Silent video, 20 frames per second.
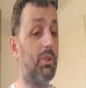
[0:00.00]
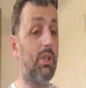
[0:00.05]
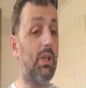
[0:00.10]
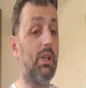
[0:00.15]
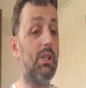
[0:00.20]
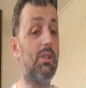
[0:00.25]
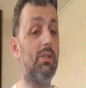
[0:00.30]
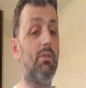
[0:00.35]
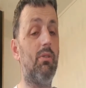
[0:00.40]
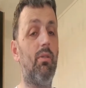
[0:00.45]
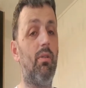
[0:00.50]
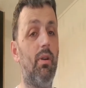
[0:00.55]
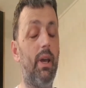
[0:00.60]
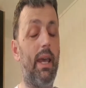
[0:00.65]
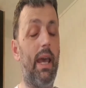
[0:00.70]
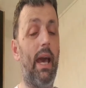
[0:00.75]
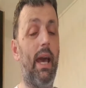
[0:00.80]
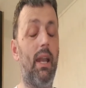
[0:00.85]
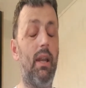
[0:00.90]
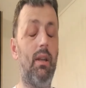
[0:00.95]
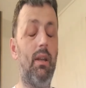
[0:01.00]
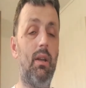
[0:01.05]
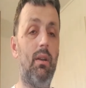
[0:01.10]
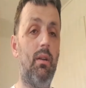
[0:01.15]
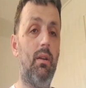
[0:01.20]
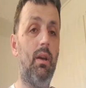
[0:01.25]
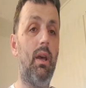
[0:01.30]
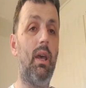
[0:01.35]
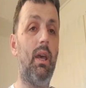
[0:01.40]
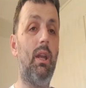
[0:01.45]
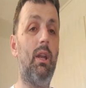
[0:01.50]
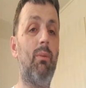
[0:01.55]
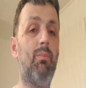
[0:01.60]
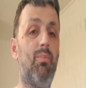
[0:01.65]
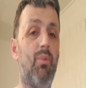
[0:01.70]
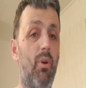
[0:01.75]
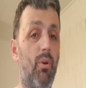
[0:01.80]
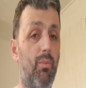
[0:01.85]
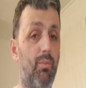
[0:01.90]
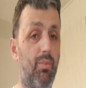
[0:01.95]
is again
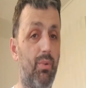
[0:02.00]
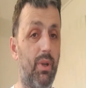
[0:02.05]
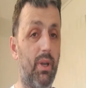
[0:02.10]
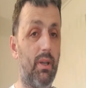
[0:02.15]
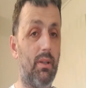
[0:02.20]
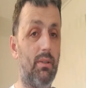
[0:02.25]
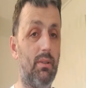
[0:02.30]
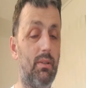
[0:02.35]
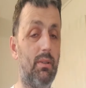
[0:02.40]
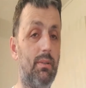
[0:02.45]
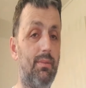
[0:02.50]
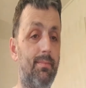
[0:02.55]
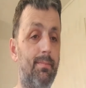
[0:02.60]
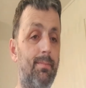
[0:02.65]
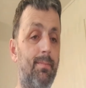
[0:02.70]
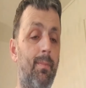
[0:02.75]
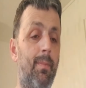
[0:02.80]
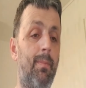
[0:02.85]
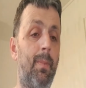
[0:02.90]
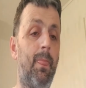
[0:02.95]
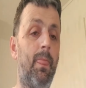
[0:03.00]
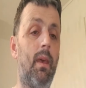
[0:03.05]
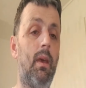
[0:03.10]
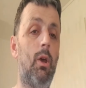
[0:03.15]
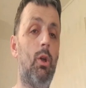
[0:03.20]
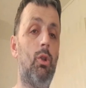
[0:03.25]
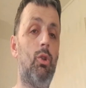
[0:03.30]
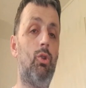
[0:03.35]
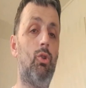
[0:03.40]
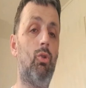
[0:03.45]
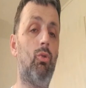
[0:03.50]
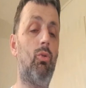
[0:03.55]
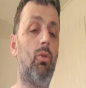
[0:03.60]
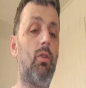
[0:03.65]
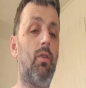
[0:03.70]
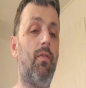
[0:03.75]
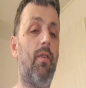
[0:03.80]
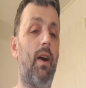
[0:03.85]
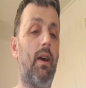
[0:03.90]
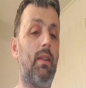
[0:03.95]
inappropriate due to
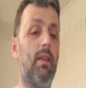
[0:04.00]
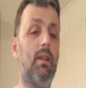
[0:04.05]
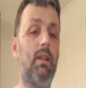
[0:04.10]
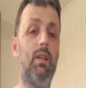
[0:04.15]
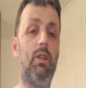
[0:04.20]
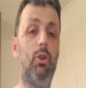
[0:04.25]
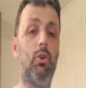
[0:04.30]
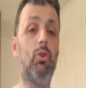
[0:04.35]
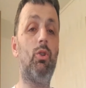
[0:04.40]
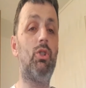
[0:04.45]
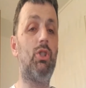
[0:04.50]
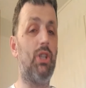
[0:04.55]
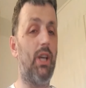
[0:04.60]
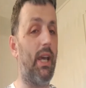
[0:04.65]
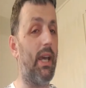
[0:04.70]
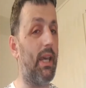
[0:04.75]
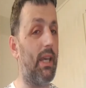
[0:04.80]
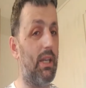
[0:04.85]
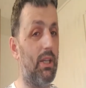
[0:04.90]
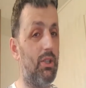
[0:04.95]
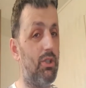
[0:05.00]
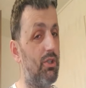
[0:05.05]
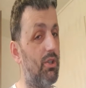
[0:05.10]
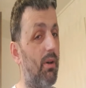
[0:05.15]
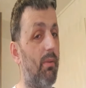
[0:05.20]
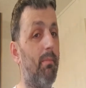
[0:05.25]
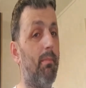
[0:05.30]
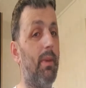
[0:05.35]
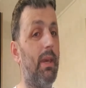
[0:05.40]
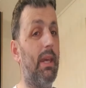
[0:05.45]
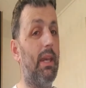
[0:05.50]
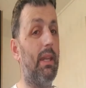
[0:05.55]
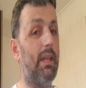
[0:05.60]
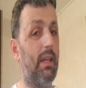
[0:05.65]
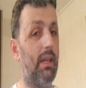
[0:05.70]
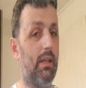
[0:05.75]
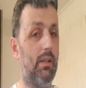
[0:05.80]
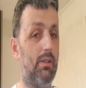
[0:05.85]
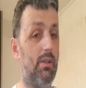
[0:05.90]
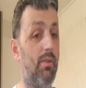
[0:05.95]
the fact that it can change some
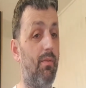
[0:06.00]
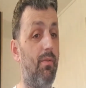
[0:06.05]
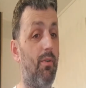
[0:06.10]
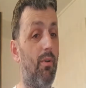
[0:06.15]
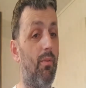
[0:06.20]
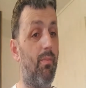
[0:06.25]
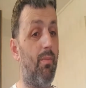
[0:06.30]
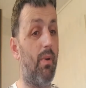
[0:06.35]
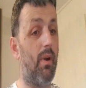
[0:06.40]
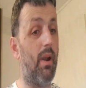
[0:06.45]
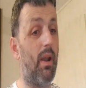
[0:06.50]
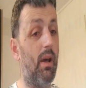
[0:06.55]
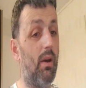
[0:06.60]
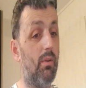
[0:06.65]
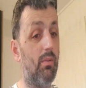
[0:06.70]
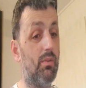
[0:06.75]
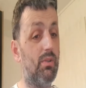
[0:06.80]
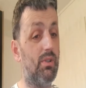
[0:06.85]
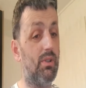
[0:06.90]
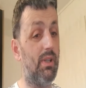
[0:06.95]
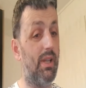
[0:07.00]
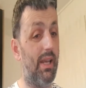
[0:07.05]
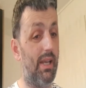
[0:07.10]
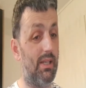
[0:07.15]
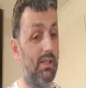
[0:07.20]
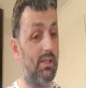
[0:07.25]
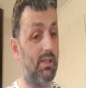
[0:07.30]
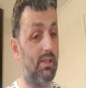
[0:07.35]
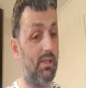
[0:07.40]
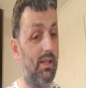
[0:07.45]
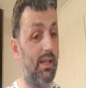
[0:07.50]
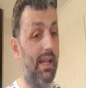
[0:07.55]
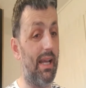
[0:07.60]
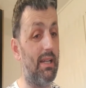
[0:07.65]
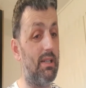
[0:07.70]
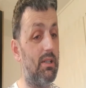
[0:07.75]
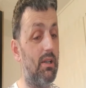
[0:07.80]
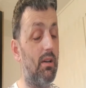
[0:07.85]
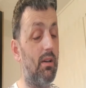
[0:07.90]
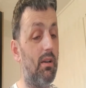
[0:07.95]
meanings if you pronounce this
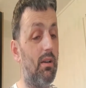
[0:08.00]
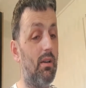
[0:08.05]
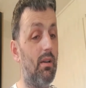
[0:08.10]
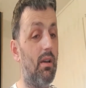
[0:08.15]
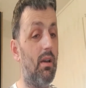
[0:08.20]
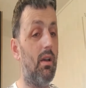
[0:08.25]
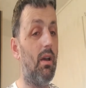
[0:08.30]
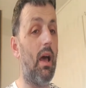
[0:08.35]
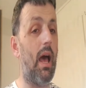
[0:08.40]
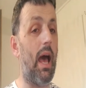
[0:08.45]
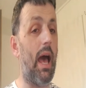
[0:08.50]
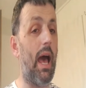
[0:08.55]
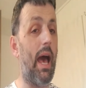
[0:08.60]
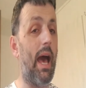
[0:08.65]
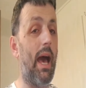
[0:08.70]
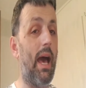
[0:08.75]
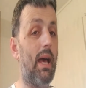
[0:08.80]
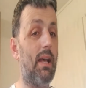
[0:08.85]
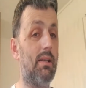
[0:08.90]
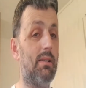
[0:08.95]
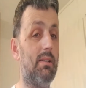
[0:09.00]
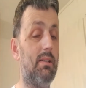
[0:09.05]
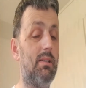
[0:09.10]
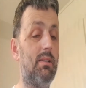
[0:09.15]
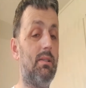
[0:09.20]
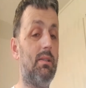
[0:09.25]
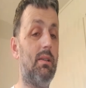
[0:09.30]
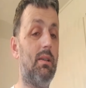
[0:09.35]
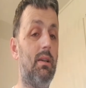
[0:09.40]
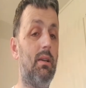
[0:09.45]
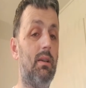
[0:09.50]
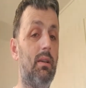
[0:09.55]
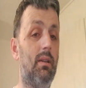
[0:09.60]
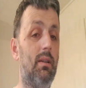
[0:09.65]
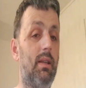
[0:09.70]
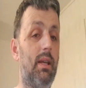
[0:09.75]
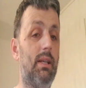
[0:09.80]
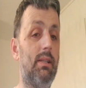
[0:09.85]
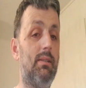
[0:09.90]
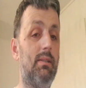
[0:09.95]
letter as
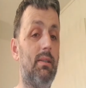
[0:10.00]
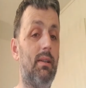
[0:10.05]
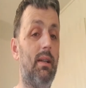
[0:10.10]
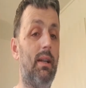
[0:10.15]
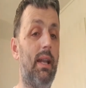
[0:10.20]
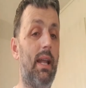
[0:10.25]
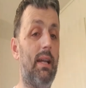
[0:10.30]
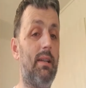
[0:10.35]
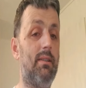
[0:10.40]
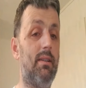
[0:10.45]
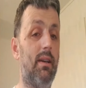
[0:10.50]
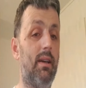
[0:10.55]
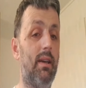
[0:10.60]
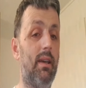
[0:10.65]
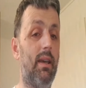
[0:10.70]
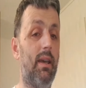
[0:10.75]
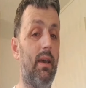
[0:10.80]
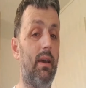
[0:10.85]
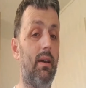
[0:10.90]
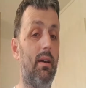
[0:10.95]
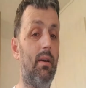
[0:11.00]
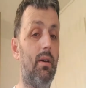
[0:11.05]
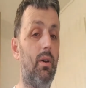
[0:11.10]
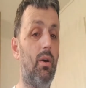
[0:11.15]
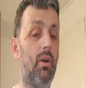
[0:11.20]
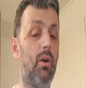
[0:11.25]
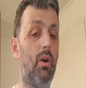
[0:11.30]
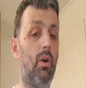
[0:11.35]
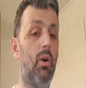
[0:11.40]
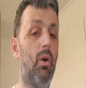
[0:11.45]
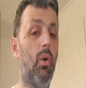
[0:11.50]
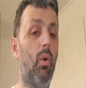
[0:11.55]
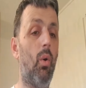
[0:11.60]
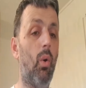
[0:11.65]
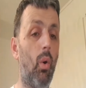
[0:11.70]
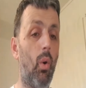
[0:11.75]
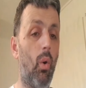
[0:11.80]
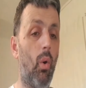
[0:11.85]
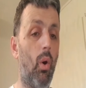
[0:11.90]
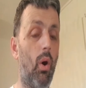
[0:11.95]
this letter here,
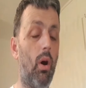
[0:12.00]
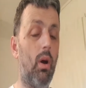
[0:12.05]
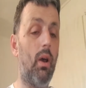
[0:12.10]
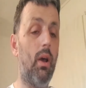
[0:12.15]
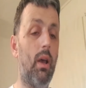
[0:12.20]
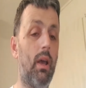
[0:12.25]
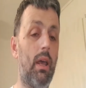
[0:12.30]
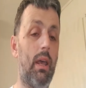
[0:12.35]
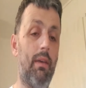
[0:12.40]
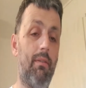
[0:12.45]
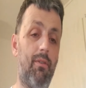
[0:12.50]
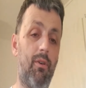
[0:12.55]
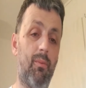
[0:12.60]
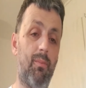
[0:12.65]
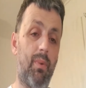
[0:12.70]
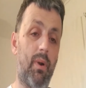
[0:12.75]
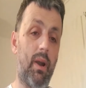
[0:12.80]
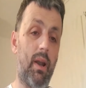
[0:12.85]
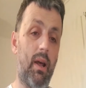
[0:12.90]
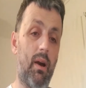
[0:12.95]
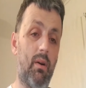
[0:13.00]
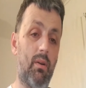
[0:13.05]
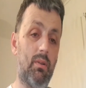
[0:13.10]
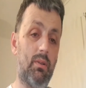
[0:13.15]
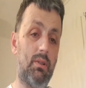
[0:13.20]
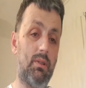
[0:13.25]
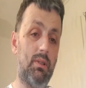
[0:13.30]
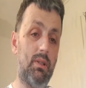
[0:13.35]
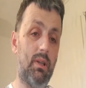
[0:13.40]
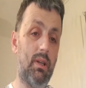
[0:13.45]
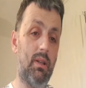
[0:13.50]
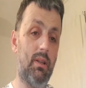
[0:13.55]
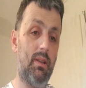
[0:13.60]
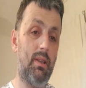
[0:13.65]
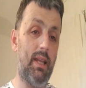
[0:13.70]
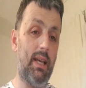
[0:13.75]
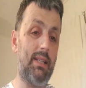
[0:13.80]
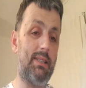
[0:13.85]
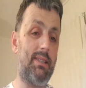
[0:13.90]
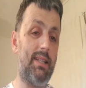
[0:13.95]
or if you pronounce
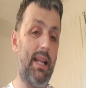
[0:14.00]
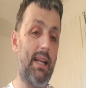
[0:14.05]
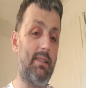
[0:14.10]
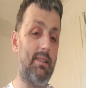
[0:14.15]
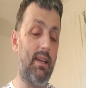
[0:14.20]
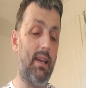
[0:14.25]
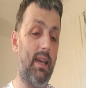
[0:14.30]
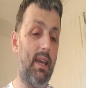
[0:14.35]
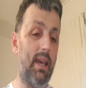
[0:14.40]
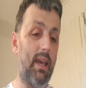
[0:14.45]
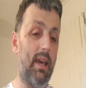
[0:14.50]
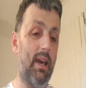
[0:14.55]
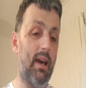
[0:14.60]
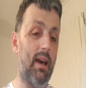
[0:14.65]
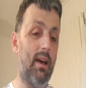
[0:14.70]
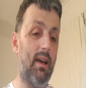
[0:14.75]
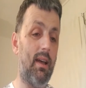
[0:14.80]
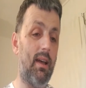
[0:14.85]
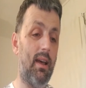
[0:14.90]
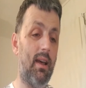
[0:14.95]
this letter here